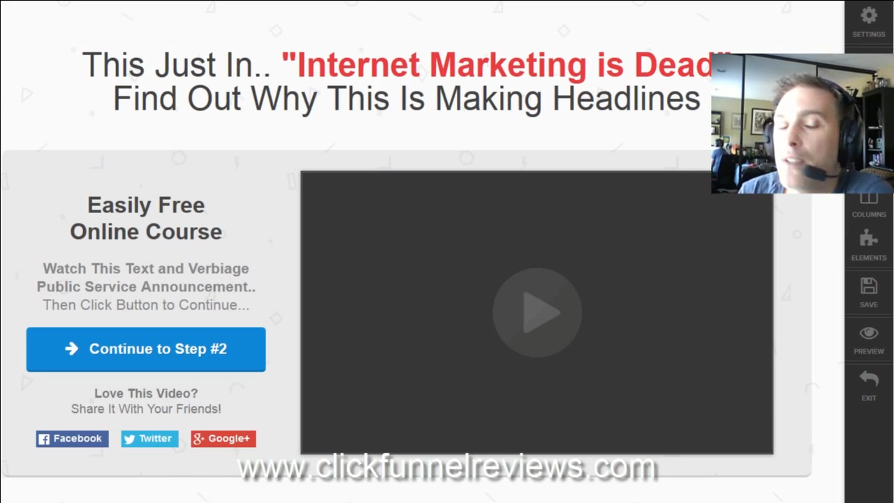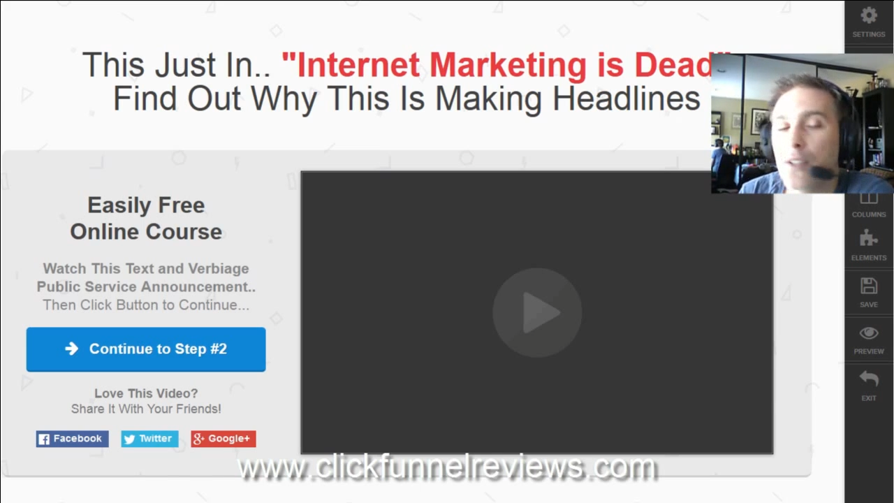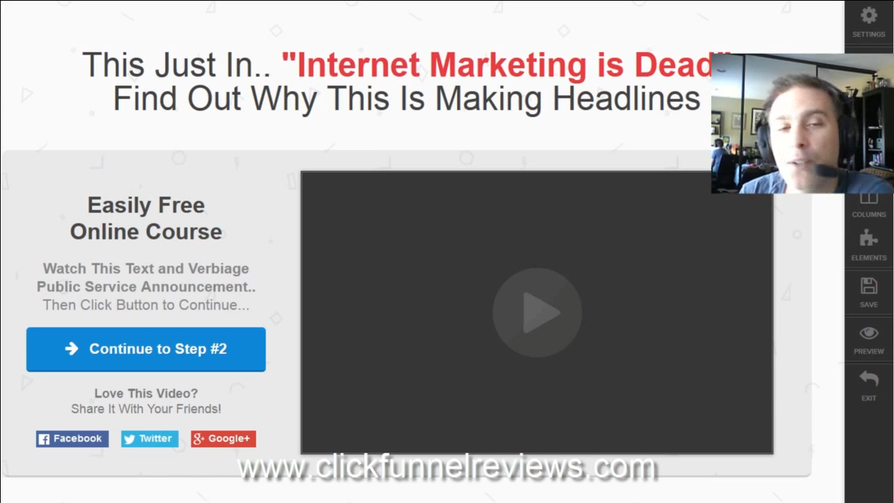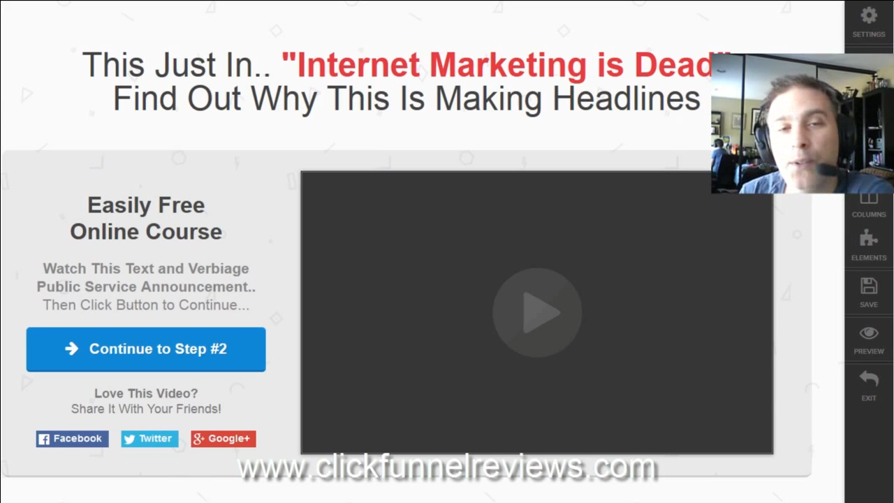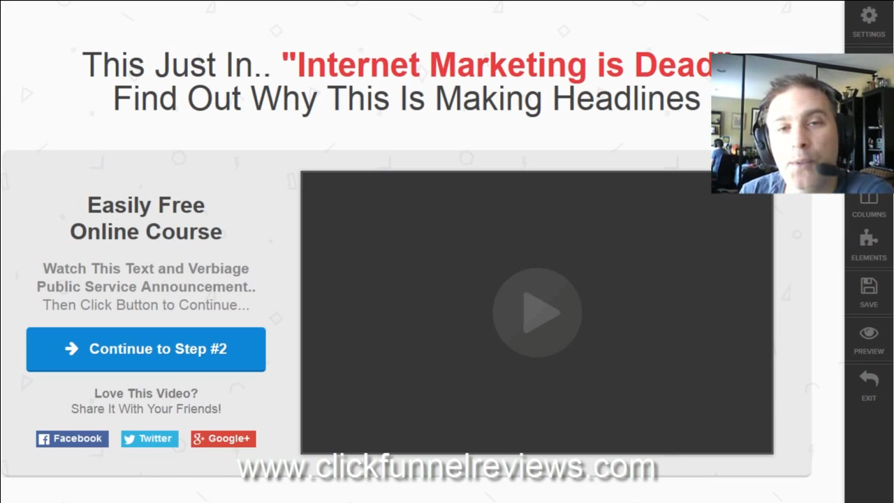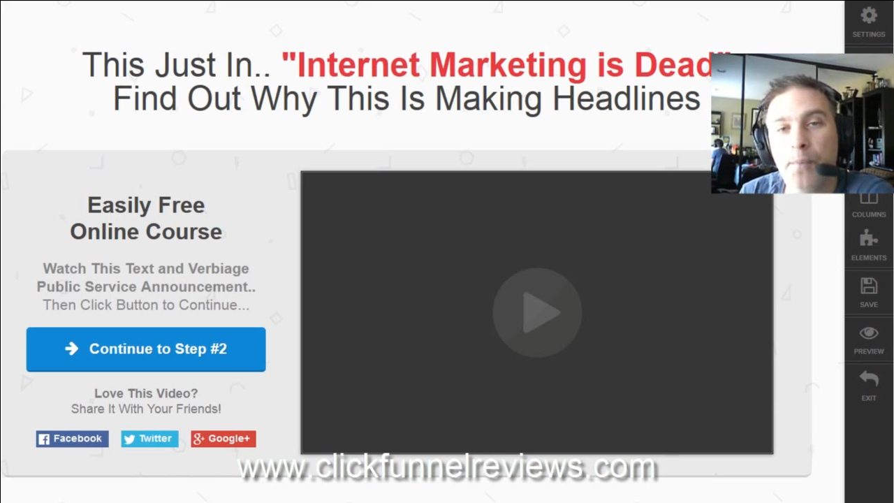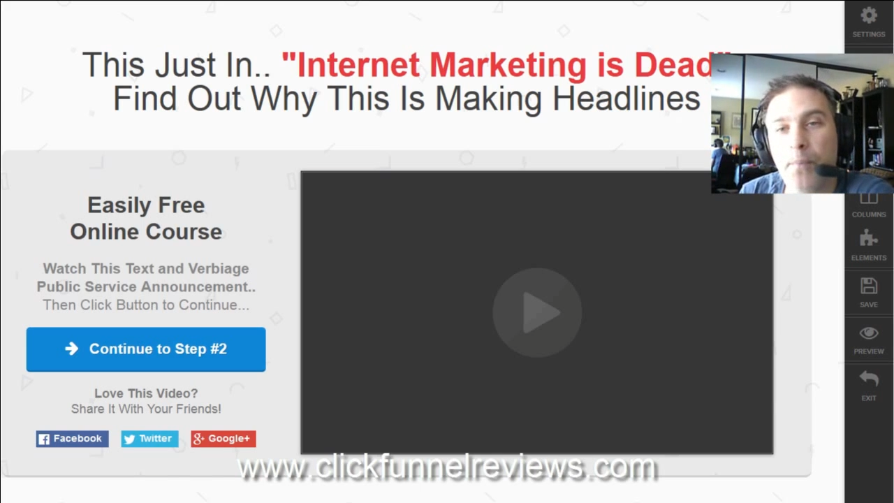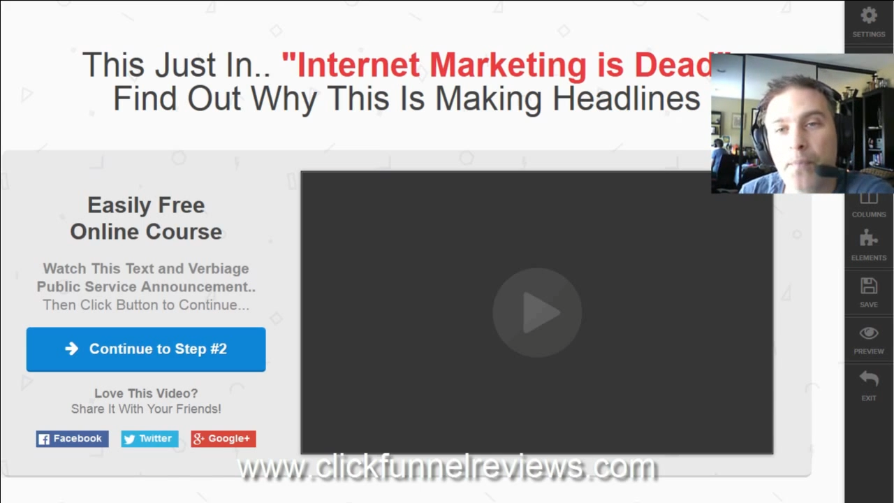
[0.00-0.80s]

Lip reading: even